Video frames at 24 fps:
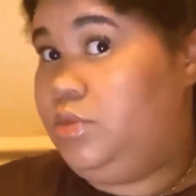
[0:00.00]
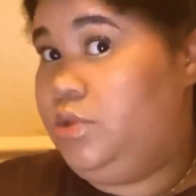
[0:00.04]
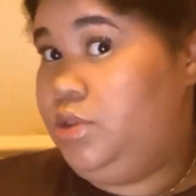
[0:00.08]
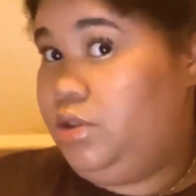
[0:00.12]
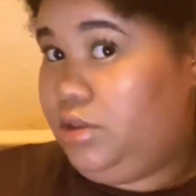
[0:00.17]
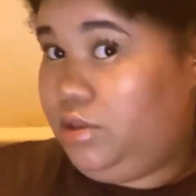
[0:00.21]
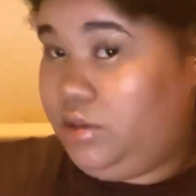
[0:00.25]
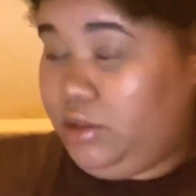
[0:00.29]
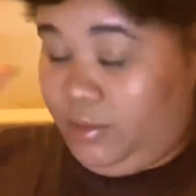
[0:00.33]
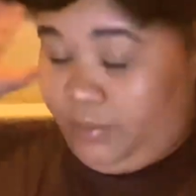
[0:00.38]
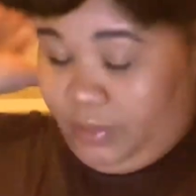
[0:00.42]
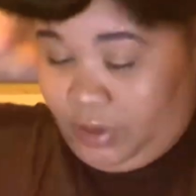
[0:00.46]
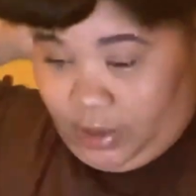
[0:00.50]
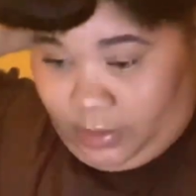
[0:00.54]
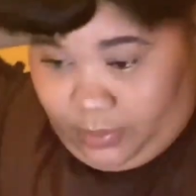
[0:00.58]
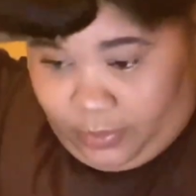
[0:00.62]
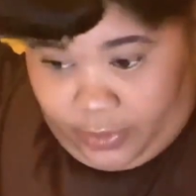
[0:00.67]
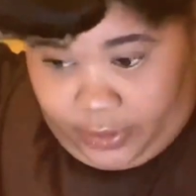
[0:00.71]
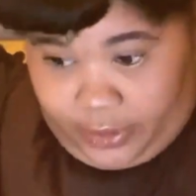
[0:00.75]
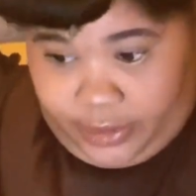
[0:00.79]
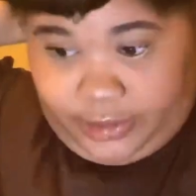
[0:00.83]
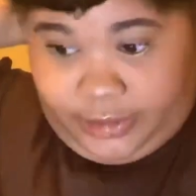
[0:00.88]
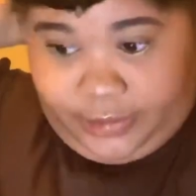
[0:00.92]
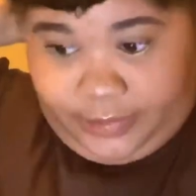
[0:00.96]
clip that
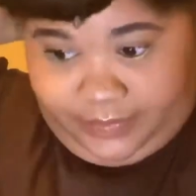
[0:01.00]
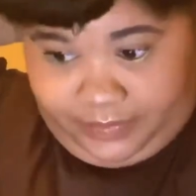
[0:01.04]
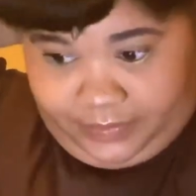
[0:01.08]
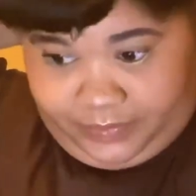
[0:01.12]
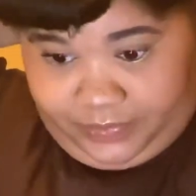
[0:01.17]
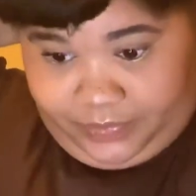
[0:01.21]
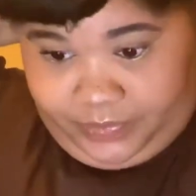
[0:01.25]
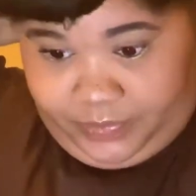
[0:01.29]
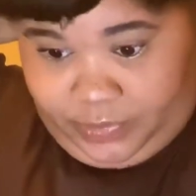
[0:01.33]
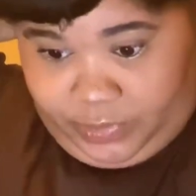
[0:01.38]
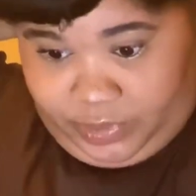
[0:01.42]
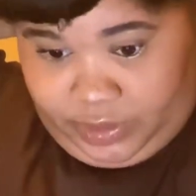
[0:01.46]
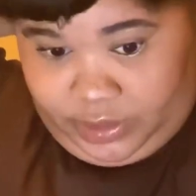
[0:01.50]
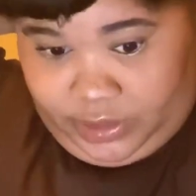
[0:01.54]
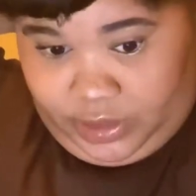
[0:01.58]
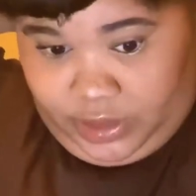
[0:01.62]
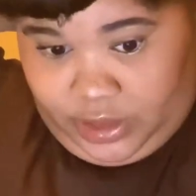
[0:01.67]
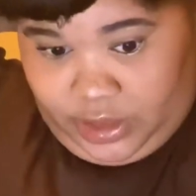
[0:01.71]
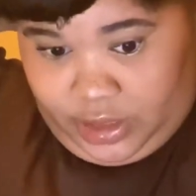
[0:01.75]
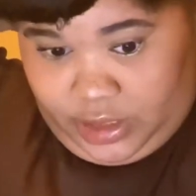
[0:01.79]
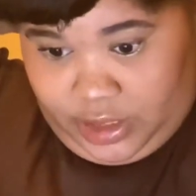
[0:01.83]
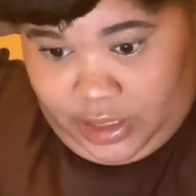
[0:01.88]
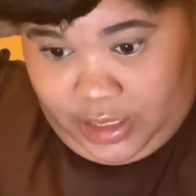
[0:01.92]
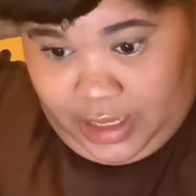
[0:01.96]
part up,
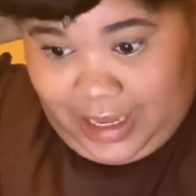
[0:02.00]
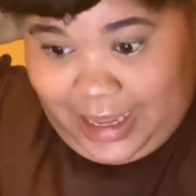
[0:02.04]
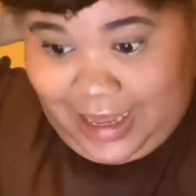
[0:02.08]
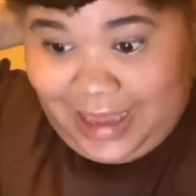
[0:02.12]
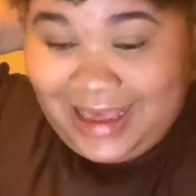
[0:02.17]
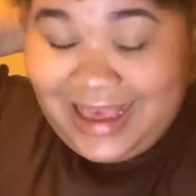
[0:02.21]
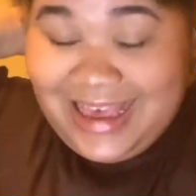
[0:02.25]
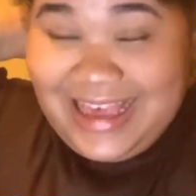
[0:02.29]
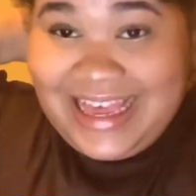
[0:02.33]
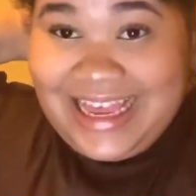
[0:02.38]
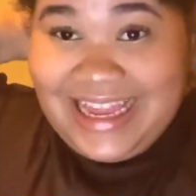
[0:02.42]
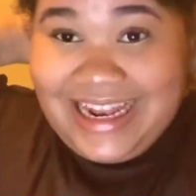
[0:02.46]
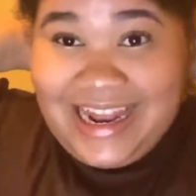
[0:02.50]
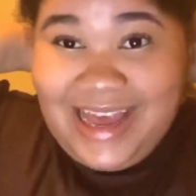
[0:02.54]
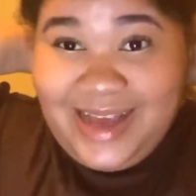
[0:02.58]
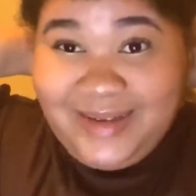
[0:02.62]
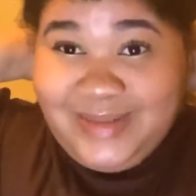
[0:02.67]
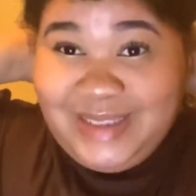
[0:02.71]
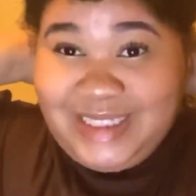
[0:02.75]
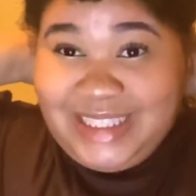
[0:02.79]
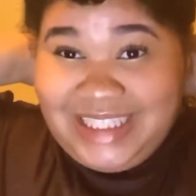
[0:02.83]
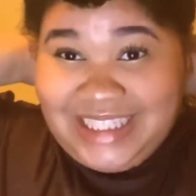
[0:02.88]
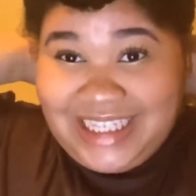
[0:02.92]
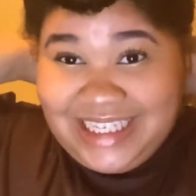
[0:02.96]
and I'm
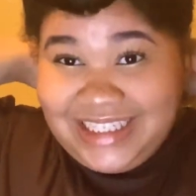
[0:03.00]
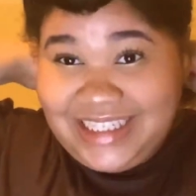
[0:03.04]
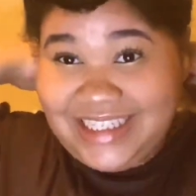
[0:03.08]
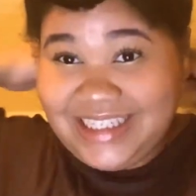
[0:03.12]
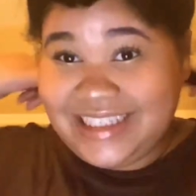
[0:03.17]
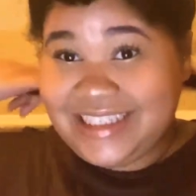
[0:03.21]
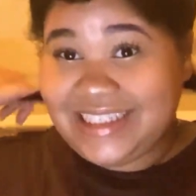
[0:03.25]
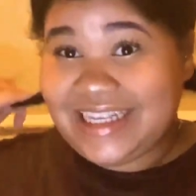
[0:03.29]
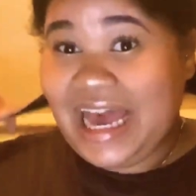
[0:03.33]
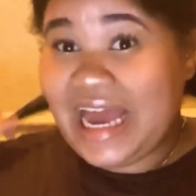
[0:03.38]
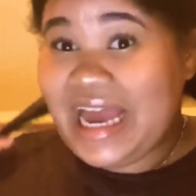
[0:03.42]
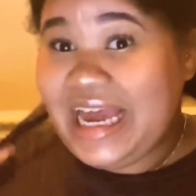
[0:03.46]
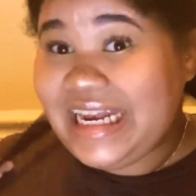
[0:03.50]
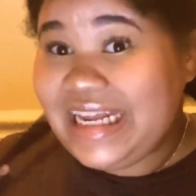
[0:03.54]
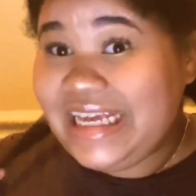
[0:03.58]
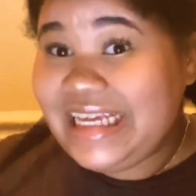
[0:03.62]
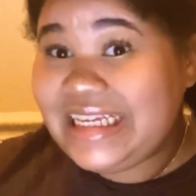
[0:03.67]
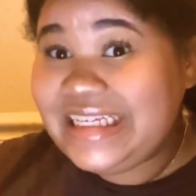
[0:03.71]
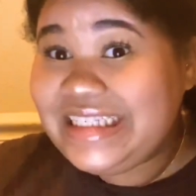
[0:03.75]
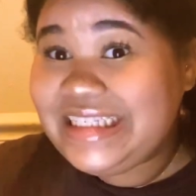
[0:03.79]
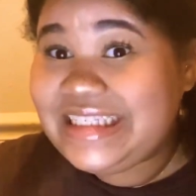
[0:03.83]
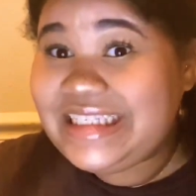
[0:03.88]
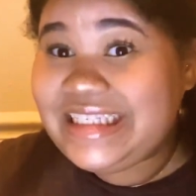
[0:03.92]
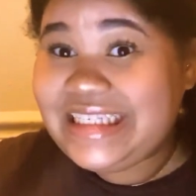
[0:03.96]
just
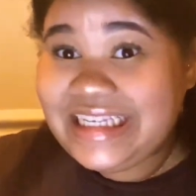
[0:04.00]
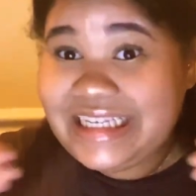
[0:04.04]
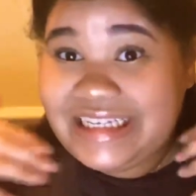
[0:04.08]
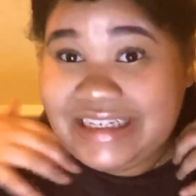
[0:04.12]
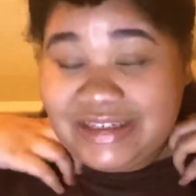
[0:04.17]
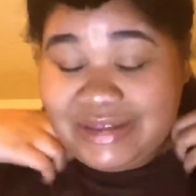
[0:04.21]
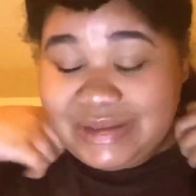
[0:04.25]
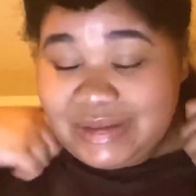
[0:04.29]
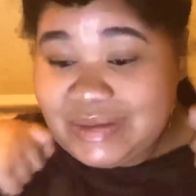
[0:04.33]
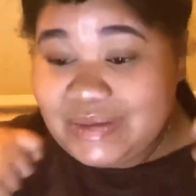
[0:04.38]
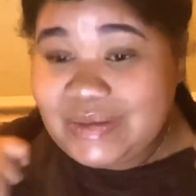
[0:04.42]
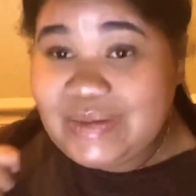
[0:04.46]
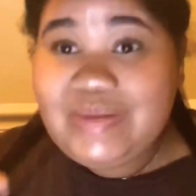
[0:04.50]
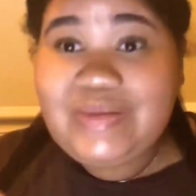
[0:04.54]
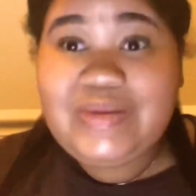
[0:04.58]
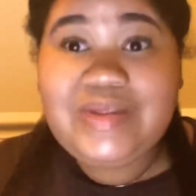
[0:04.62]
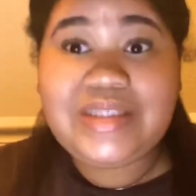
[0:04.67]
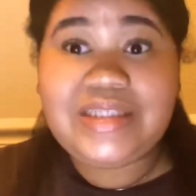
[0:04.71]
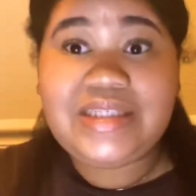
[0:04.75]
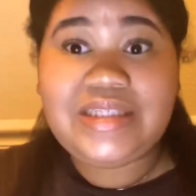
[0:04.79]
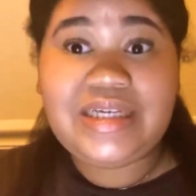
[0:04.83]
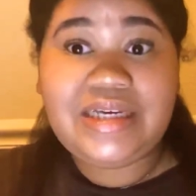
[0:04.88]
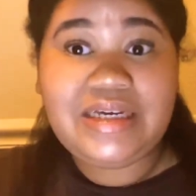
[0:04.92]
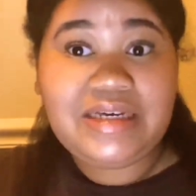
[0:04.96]
excited to use.